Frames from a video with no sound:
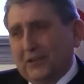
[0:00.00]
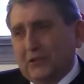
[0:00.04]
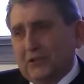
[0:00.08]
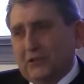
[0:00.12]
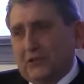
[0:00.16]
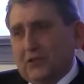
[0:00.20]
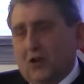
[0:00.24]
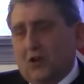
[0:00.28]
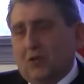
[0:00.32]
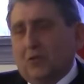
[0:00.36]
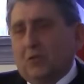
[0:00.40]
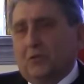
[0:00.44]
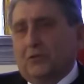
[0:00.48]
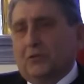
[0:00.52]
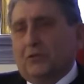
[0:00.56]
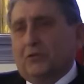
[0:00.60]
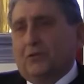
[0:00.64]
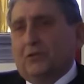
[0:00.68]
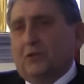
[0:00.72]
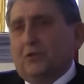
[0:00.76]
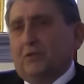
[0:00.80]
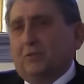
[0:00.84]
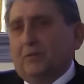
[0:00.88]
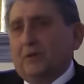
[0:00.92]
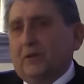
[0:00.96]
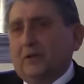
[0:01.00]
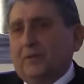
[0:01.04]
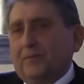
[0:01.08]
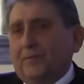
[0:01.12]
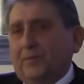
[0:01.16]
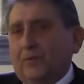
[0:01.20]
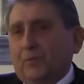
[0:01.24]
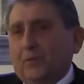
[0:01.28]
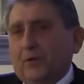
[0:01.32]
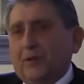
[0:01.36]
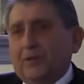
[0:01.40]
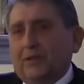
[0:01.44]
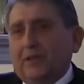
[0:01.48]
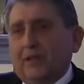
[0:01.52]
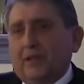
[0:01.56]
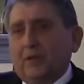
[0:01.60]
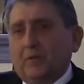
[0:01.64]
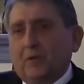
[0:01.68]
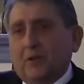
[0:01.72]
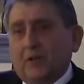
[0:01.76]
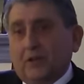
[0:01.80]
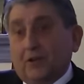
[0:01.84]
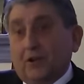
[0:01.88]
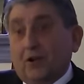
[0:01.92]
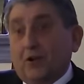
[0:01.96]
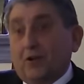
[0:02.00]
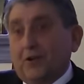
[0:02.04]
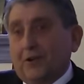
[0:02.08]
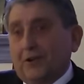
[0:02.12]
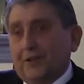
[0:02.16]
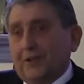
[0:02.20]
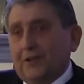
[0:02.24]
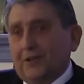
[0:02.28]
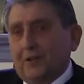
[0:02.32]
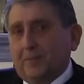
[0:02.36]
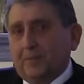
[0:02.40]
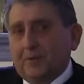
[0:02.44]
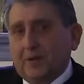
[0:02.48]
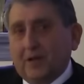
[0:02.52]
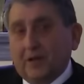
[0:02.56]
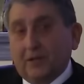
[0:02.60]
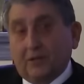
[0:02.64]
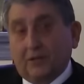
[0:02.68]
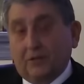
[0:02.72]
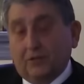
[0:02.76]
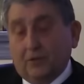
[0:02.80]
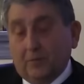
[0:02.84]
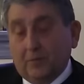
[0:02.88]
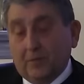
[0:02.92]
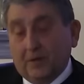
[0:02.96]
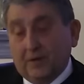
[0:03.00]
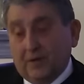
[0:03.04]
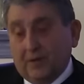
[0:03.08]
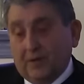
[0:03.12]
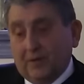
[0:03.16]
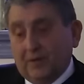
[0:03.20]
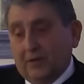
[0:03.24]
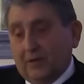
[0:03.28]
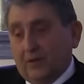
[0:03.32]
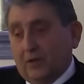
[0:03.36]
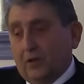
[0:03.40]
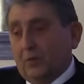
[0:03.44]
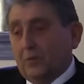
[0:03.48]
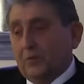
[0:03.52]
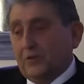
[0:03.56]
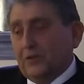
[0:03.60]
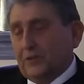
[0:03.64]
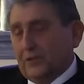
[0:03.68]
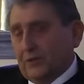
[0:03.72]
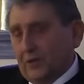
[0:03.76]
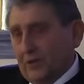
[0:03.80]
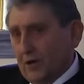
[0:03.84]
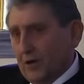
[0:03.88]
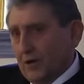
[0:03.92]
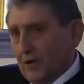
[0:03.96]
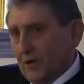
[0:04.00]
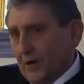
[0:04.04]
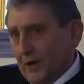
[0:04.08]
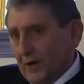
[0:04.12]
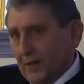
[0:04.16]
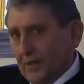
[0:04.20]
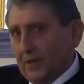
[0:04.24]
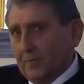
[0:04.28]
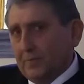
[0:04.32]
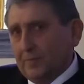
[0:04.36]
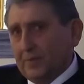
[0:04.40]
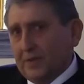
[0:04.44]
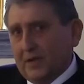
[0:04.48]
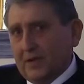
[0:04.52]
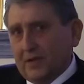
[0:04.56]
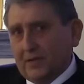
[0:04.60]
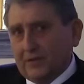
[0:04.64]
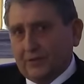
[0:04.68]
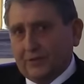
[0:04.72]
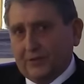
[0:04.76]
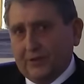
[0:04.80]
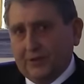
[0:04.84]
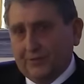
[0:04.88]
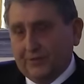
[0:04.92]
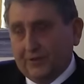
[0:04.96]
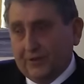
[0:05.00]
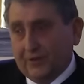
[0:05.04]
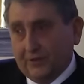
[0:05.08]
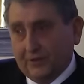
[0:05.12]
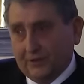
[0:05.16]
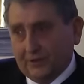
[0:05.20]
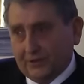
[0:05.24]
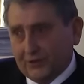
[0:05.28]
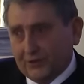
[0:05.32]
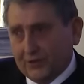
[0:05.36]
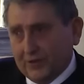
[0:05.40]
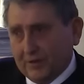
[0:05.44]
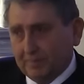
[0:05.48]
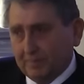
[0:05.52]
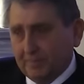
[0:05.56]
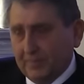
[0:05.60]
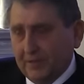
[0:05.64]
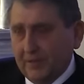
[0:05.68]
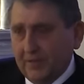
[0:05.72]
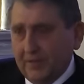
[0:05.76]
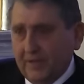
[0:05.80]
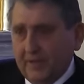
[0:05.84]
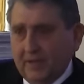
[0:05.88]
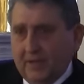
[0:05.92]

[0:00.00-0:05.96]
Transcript: So, so uh, one day while guarding the box, nobody, they always guarded the box, even on the ship.